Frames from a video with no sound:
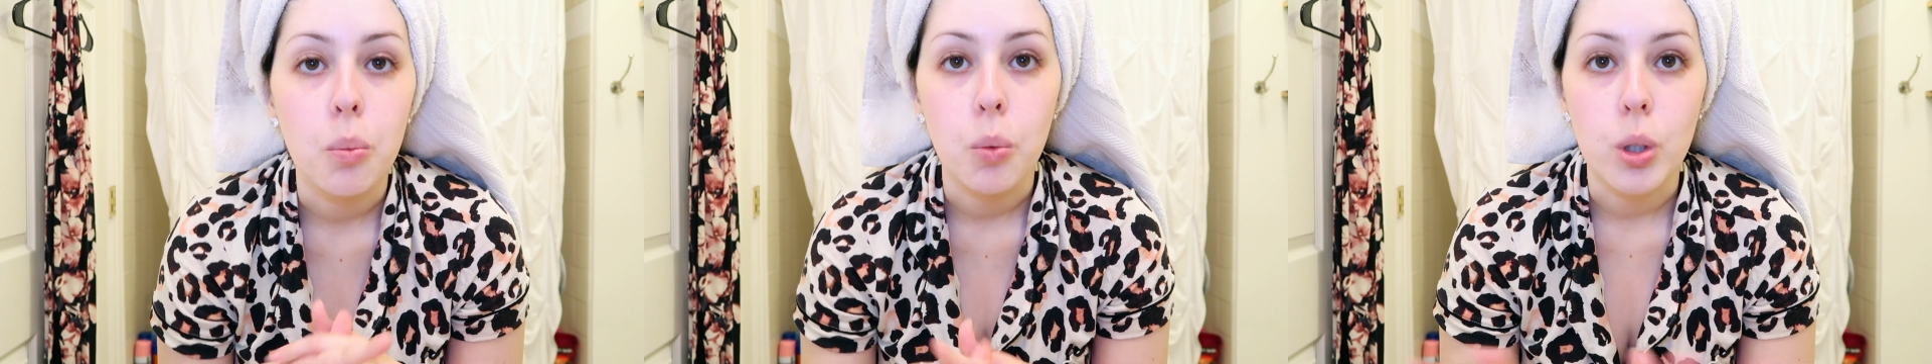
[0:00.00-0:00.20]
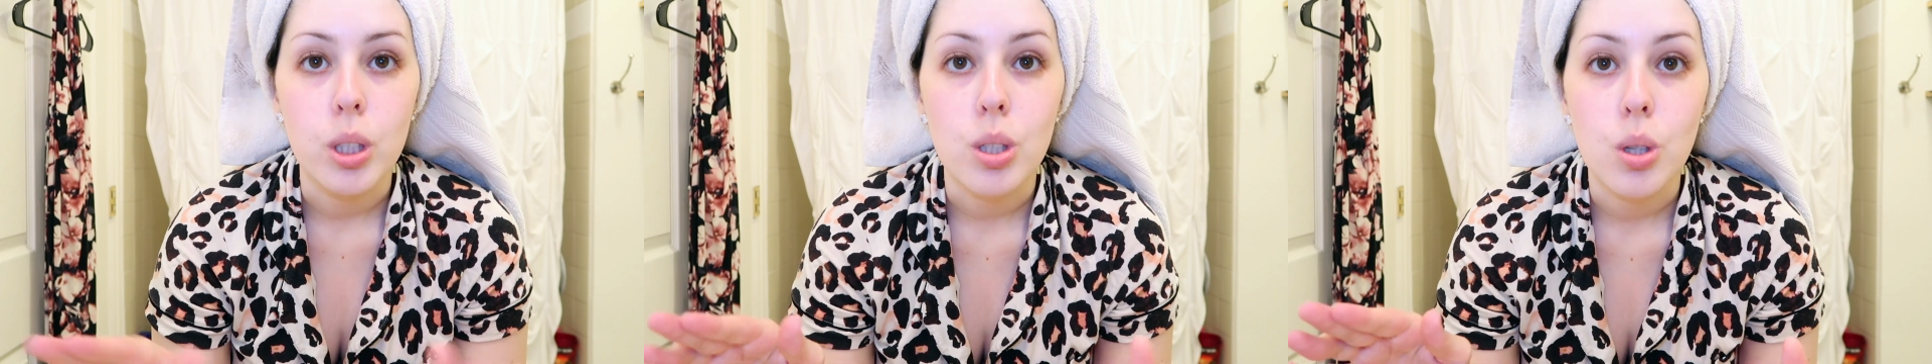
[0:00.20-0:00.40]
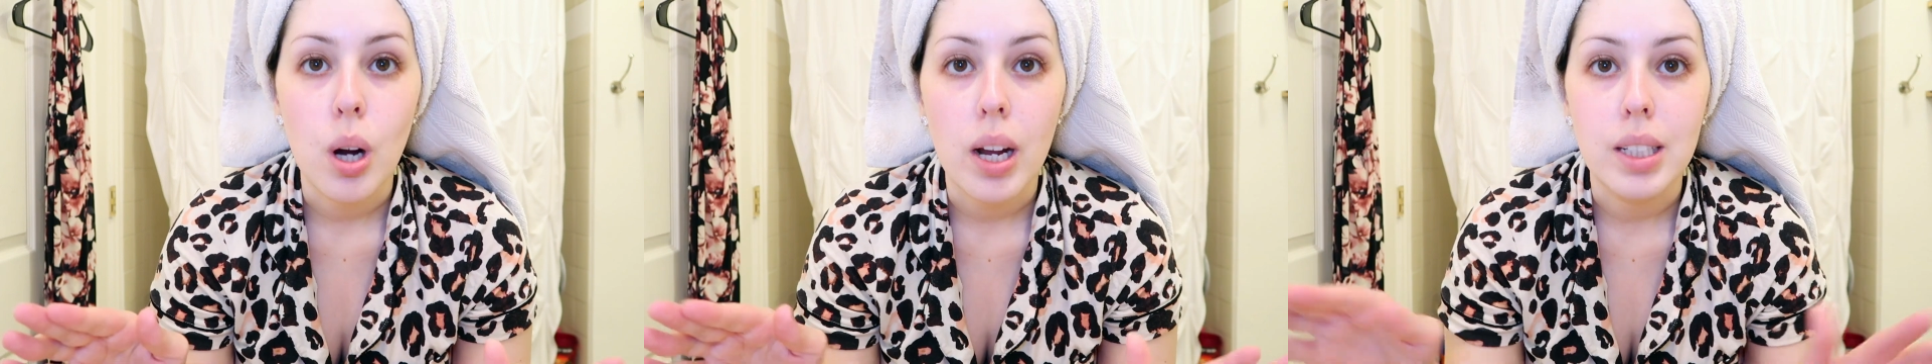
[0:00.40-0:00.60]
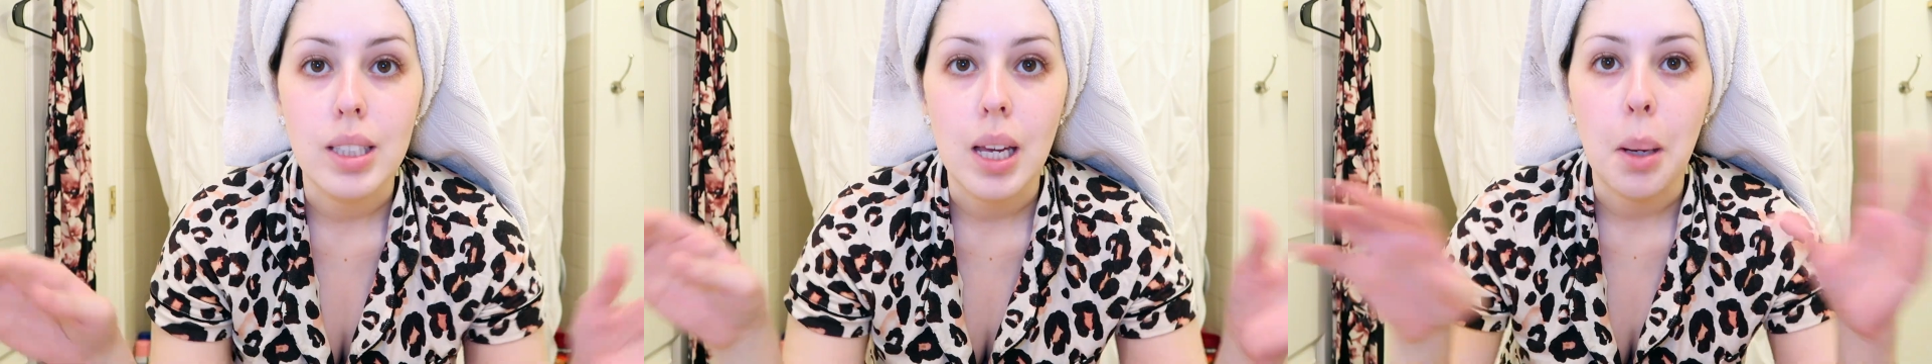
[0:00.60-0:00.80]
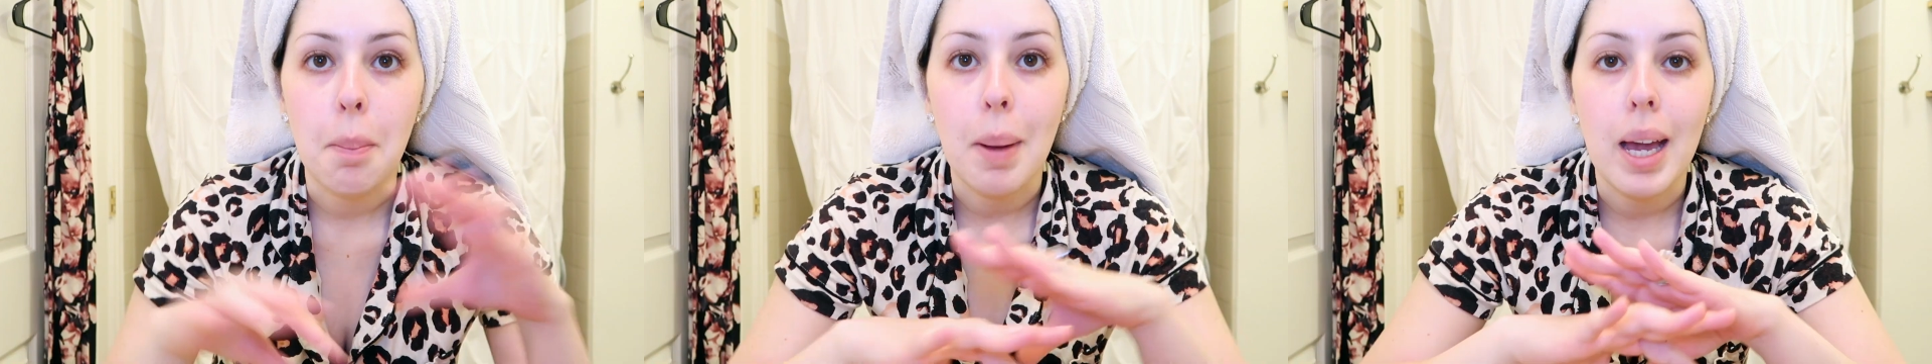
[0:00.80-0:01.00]
moisturize
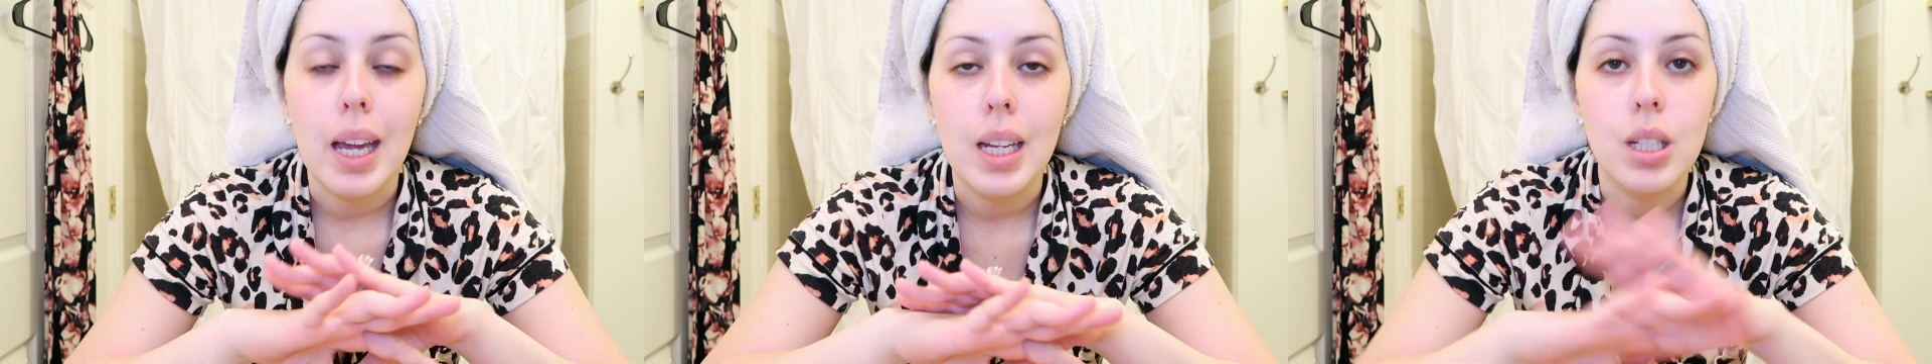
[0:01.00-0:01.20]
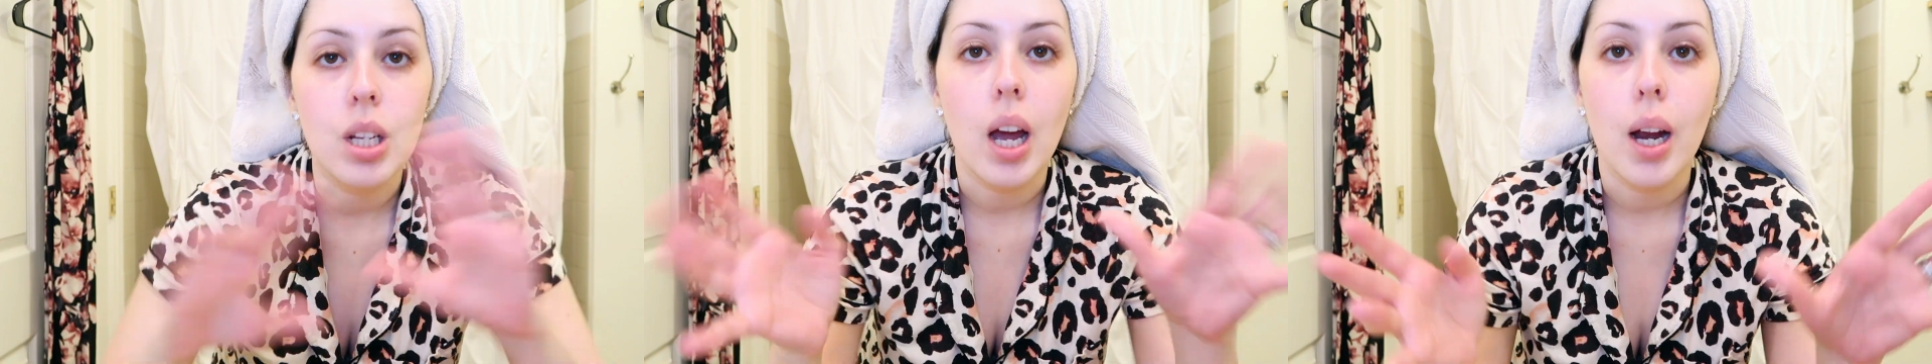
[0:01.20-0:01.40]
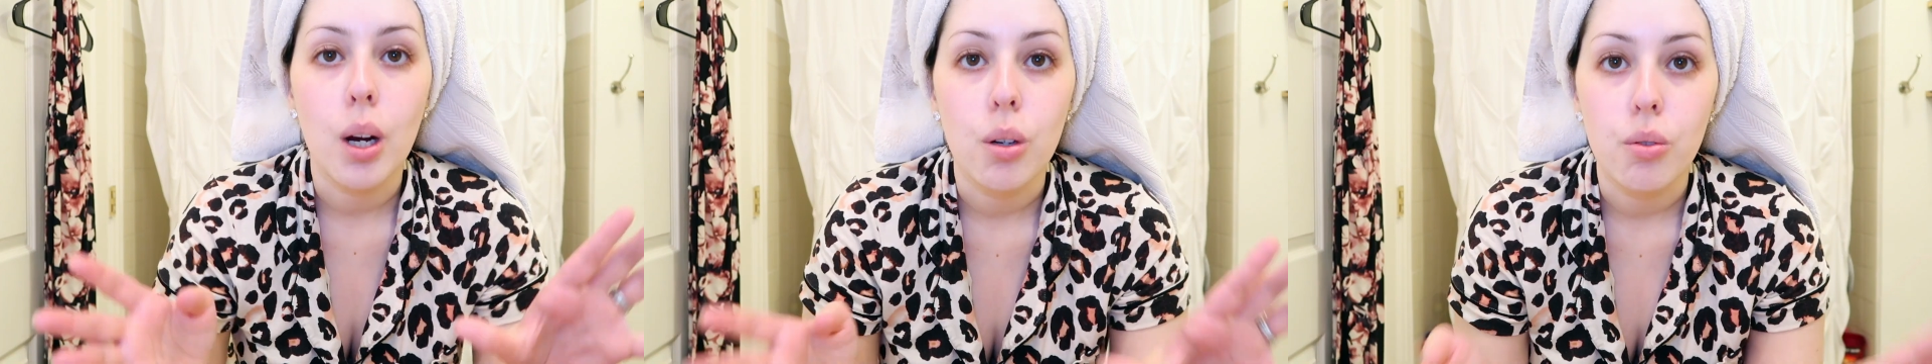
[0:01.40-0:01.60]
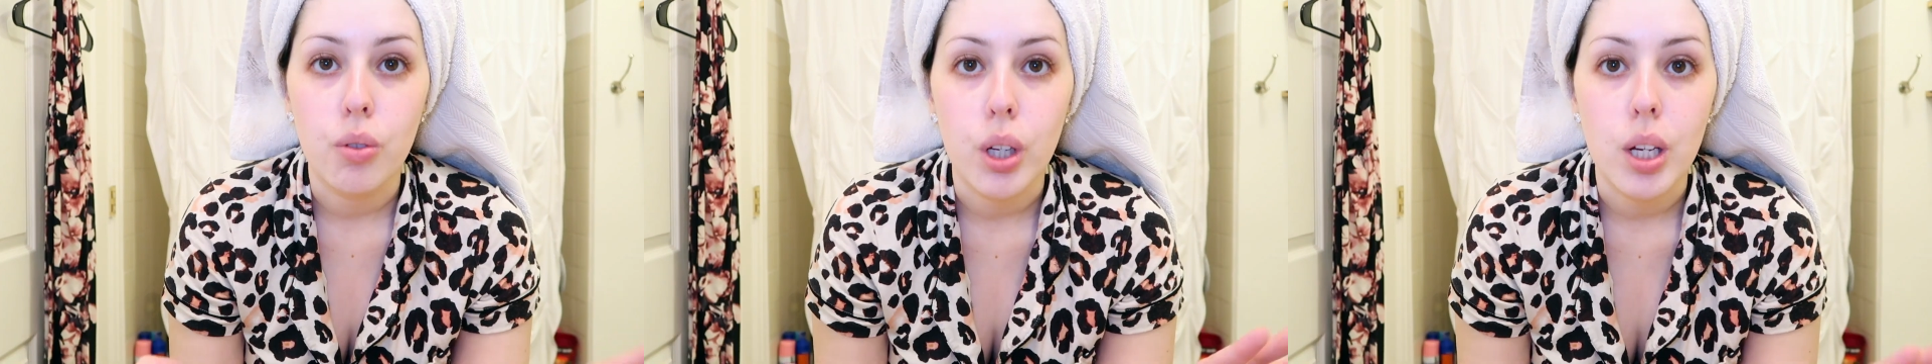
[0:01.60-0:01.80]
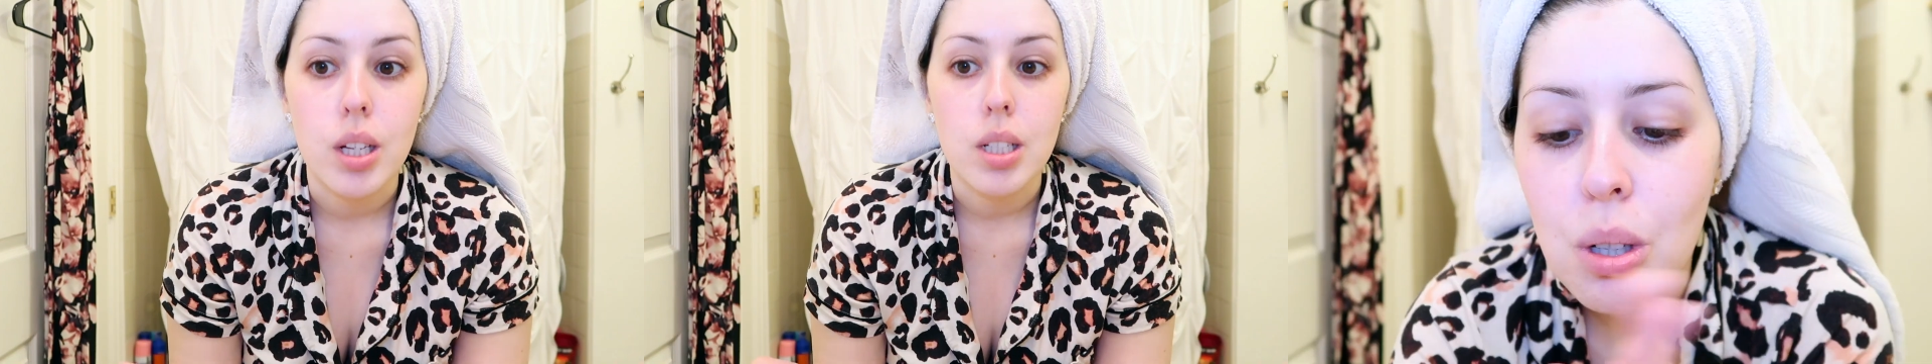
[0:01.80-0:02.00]
like my entire foot.